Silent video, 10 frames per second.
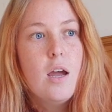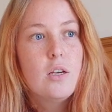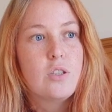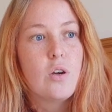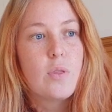
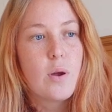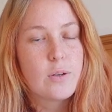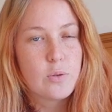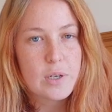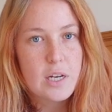So there
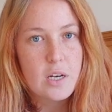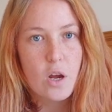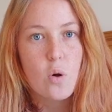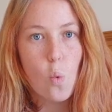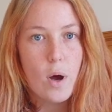is really
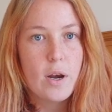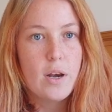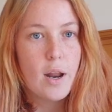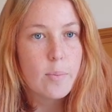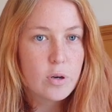no
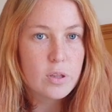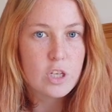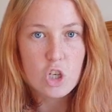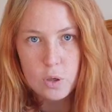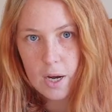one number
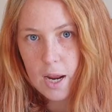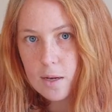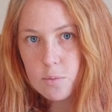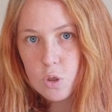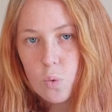that you can
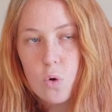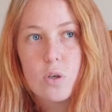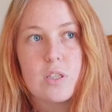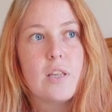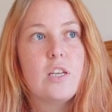aim
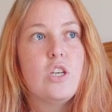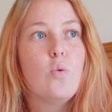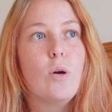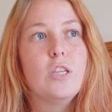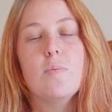towards that you
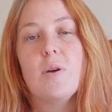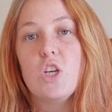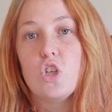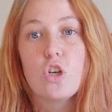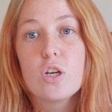want to make
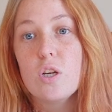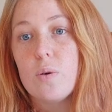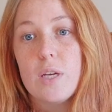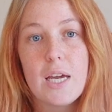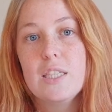sure you
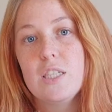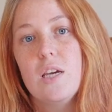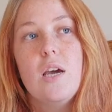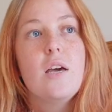get